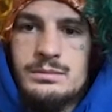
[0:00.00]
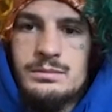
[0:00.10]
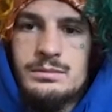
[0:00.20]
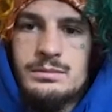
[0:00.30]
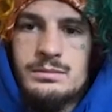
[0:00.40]

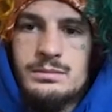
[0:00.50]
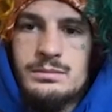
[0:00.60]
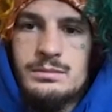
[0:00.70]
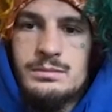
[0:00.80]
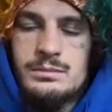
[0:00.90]

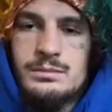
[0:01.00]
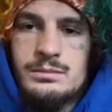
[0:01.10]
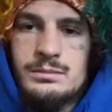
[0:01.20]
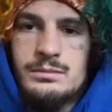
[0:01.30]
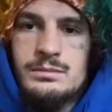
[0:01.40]

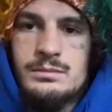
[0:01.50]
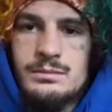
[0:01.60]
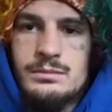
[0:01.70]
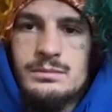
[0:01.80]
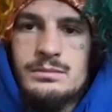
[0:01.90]

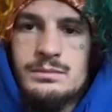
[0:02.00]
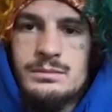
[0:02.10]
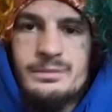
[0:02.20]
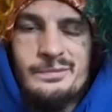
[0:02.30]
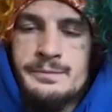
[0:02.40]

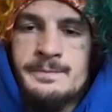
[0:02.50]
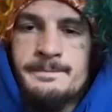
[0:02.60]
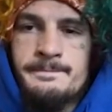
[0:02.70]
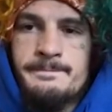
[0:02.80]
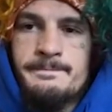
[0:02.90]

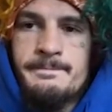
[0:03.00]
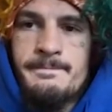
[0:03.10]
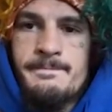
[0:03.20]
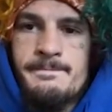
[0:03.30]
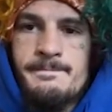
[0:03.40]

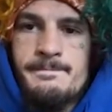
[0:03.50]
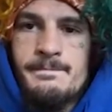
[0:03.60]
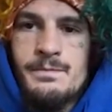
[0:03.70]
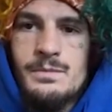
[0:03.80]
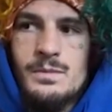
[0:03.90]

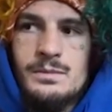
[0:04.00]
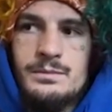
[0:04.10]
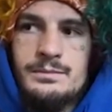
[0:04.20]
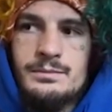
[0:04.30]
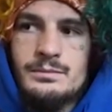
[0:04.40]

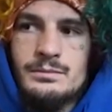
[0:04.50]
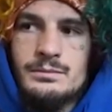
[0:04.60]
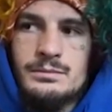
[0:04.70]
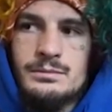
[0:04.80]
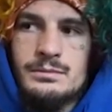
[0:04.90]

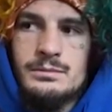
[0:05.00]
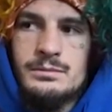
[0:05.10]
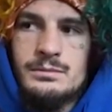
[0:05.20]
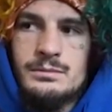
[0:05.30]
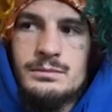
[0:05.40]

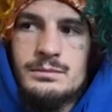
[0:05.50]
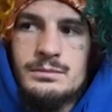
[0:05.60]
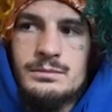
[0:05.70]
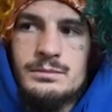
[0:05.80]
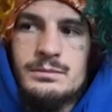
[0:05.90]

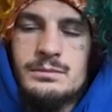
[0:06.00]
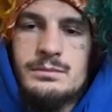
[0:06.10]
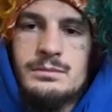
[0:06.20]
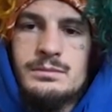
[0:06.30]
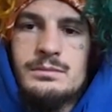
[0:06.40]

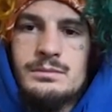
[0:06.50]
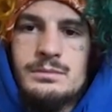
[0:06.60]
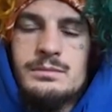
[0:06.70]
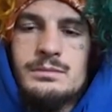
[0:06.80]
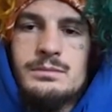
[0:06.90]

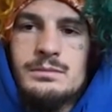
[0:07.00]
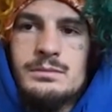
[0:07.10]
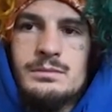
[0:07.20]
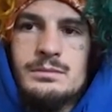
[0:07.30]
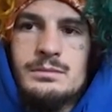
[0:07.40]

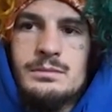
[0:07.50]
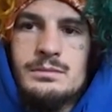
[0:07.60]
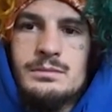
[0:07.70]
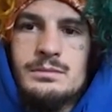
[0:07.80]
[no speech]